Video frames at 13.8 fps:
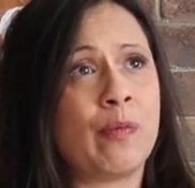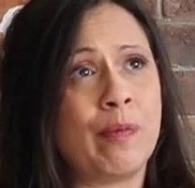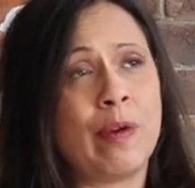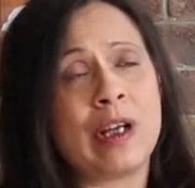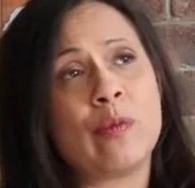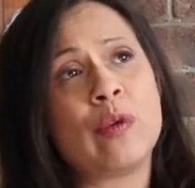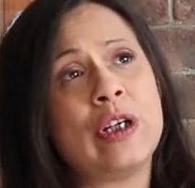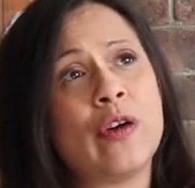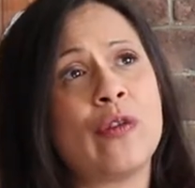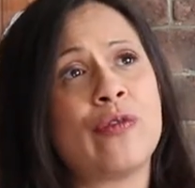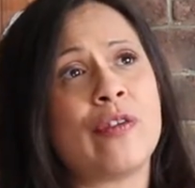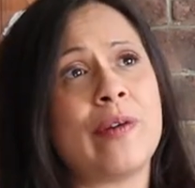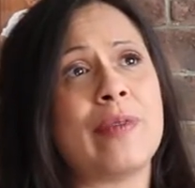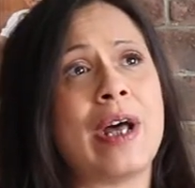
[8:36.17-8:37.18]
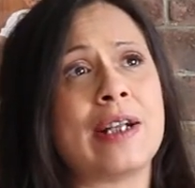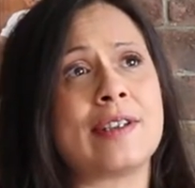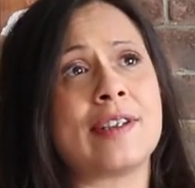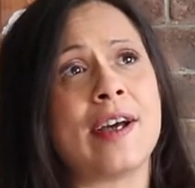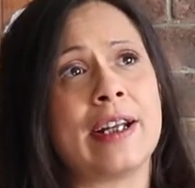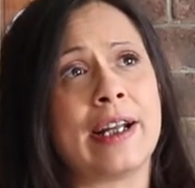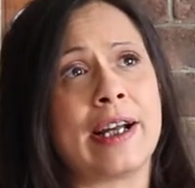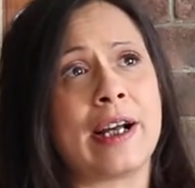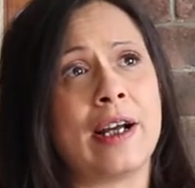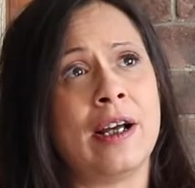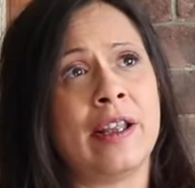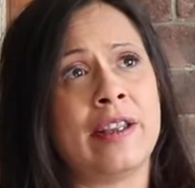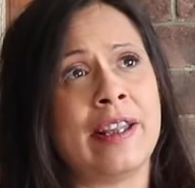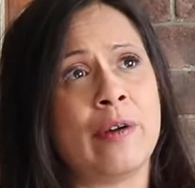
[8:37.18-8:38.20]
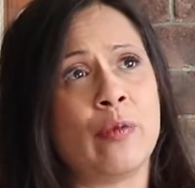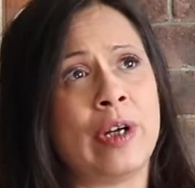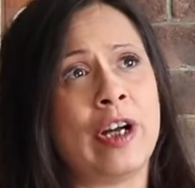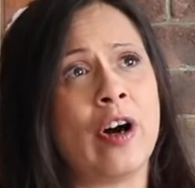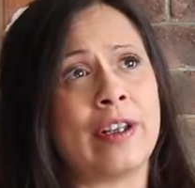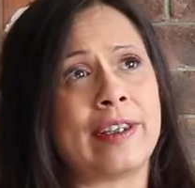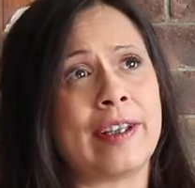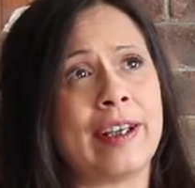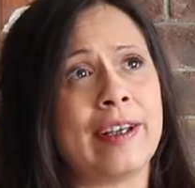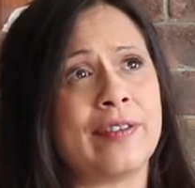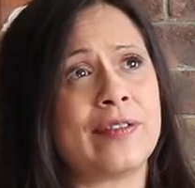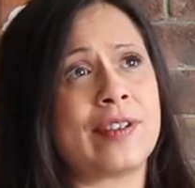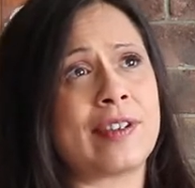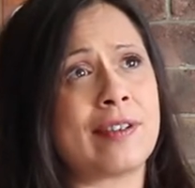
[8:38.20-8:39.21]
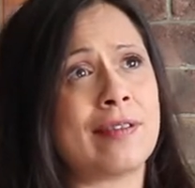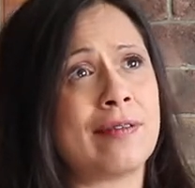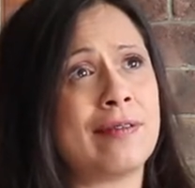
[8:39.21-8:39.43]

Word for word: But we know from that side it, uh, we got the gifts.